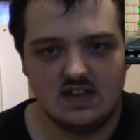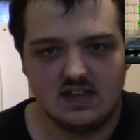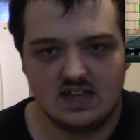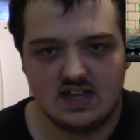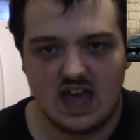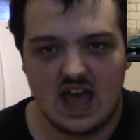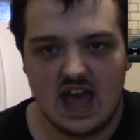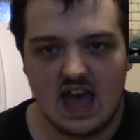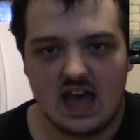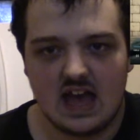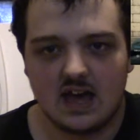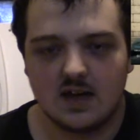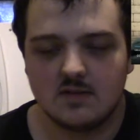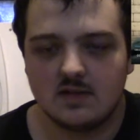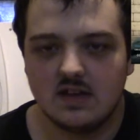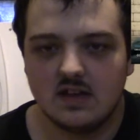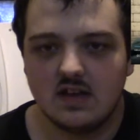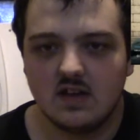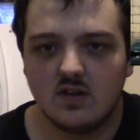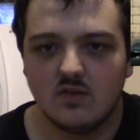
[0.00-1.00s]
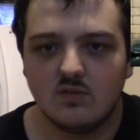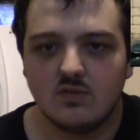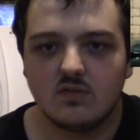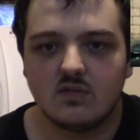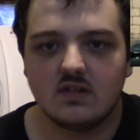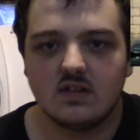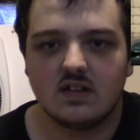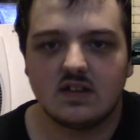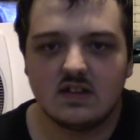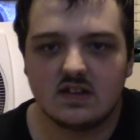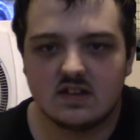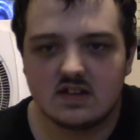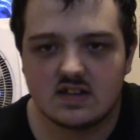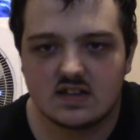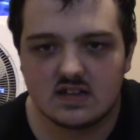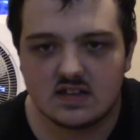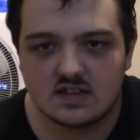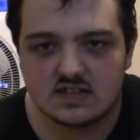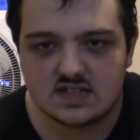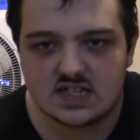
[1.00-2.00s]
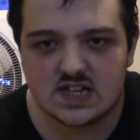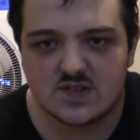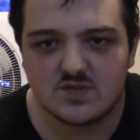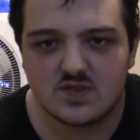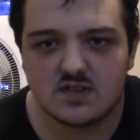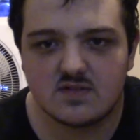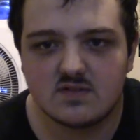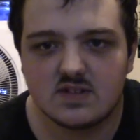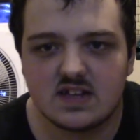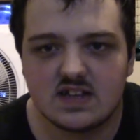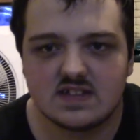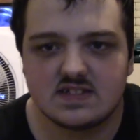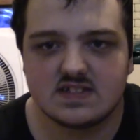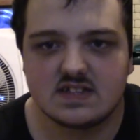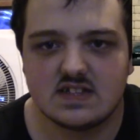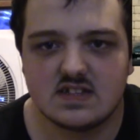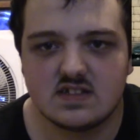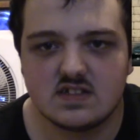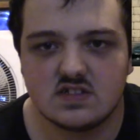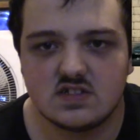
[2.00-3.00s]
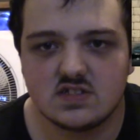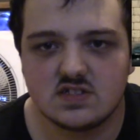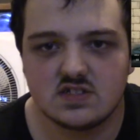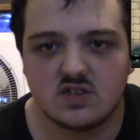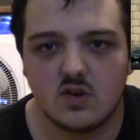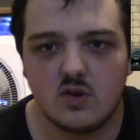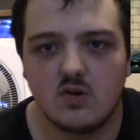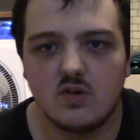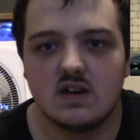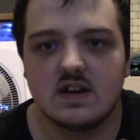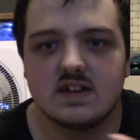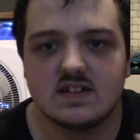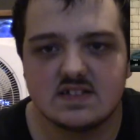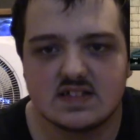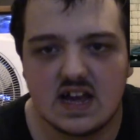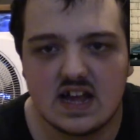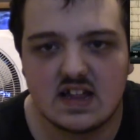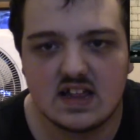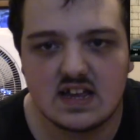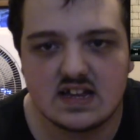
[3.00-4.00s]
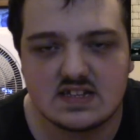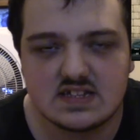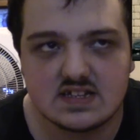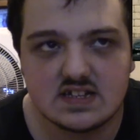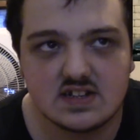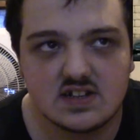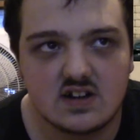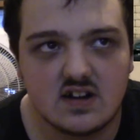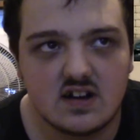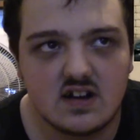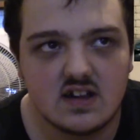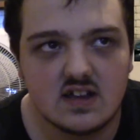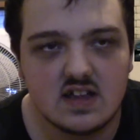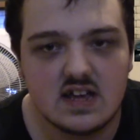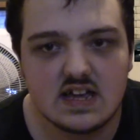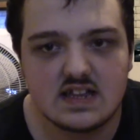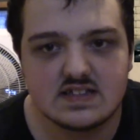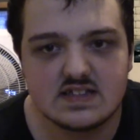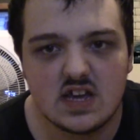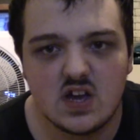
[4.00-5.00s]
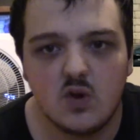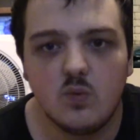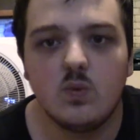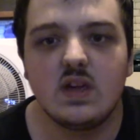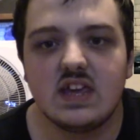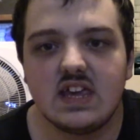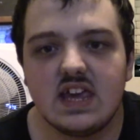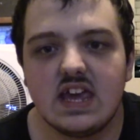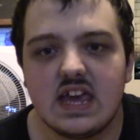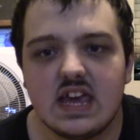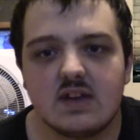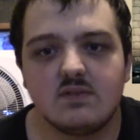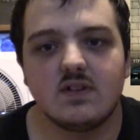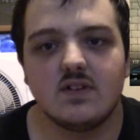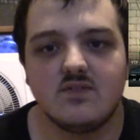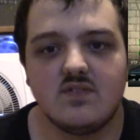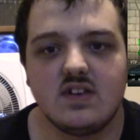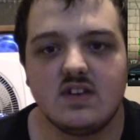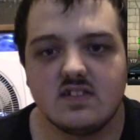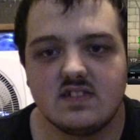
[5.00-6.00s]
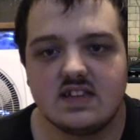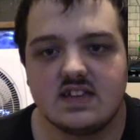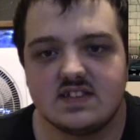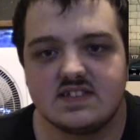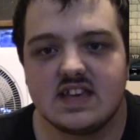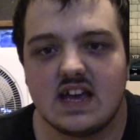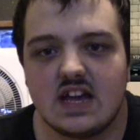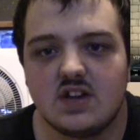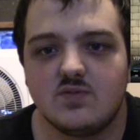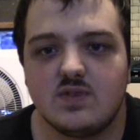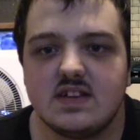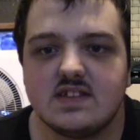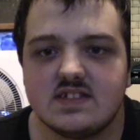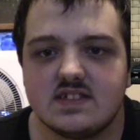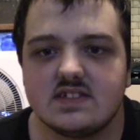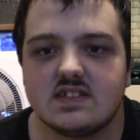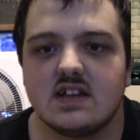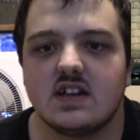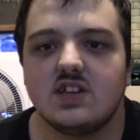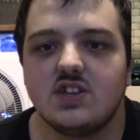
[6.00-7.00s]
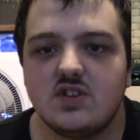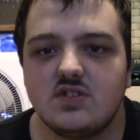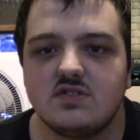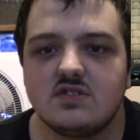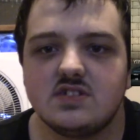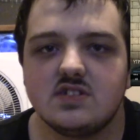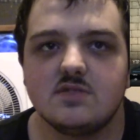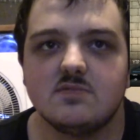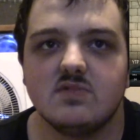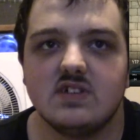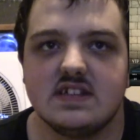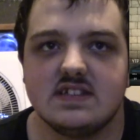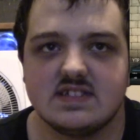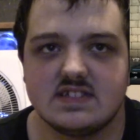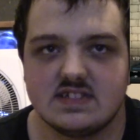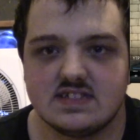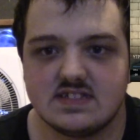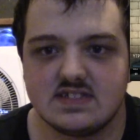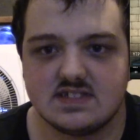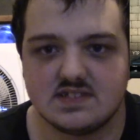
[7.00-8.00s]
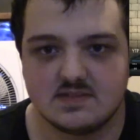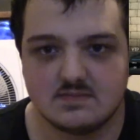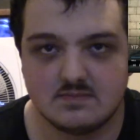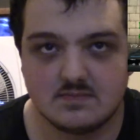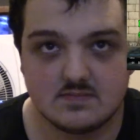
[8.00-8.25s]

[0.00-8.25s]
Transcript: Yeah, different reasons, or as I like to call it, we can't reveal the exact reasons on YouTube reasons.